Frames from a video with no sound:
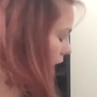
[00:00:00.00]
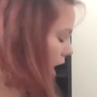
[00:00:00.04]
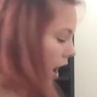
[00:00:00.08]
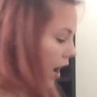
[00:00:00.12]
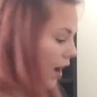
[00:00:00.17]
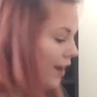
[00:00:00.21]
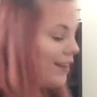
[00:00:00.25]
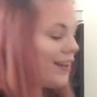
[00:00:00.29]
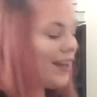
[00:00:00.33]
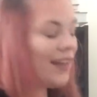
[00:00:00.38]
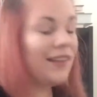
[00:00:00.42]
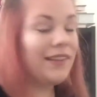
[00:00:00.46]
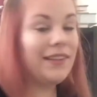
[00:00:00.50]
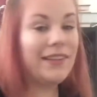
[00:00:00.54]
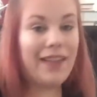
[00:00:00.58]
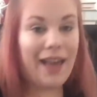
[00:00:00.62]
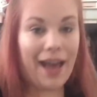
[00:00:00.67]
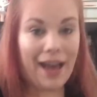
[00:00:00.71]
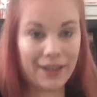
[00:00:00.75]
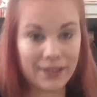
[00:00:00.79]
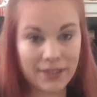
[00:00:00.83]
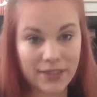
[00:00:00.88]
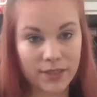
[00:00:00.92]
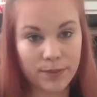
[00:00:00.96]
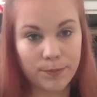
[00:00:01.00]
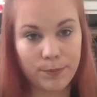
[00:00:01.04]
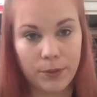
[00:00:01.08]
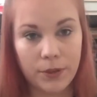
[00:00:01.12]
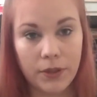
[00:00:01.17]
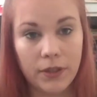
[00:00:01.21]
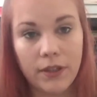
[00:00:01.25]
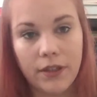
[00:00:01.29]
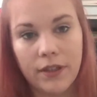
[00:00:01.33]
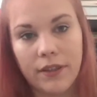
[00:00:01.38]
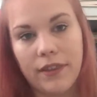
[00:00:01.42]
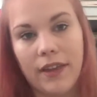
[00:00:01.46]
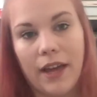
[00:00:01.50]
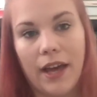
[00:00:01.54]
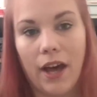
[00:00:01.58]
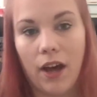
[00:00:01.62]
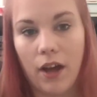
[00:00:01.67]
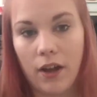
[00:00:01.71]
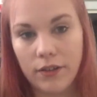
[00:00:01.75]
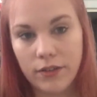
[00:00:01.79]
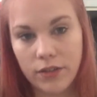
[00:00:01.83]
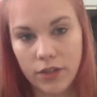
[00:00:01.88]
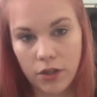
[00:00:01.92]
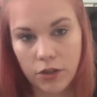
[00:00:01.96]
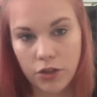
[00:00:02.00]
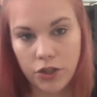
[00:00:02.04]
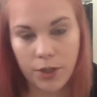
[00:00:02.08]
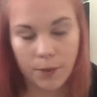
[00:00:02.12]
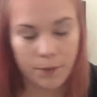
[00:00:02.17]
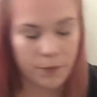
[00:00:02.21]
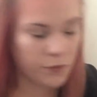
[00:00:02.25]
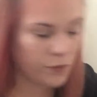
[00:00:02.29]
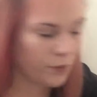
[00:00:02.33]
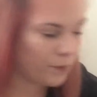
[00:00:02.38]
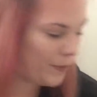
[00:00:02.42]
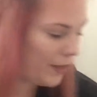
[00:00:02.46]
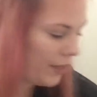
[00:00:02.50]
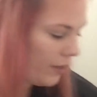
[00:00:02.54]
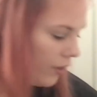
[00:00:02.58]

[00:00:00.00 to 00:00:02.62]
our last book that also shipped from